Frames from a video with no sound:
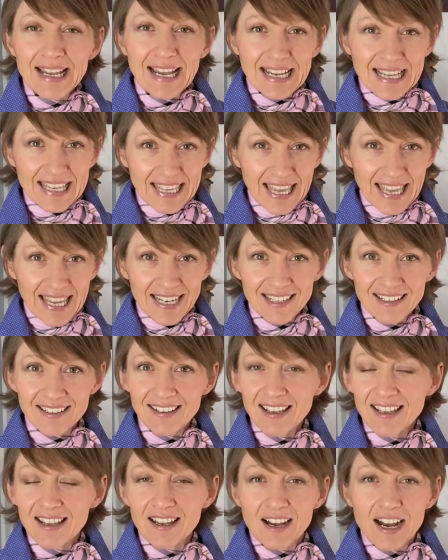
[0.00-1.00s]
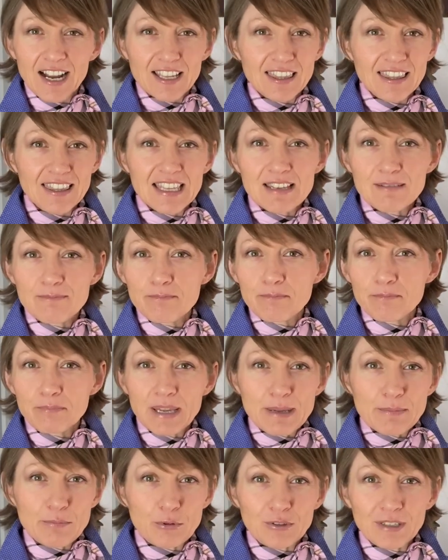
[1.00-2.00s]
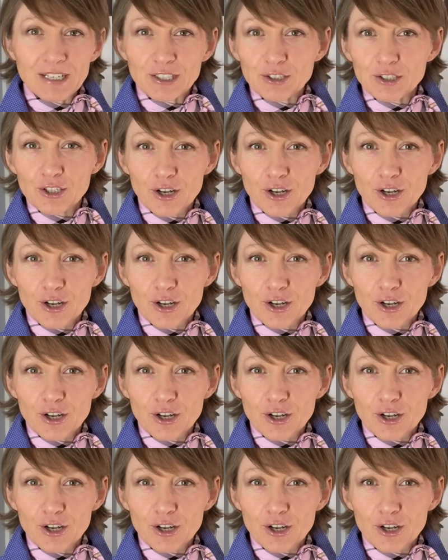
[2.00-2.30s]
Again, I think people need to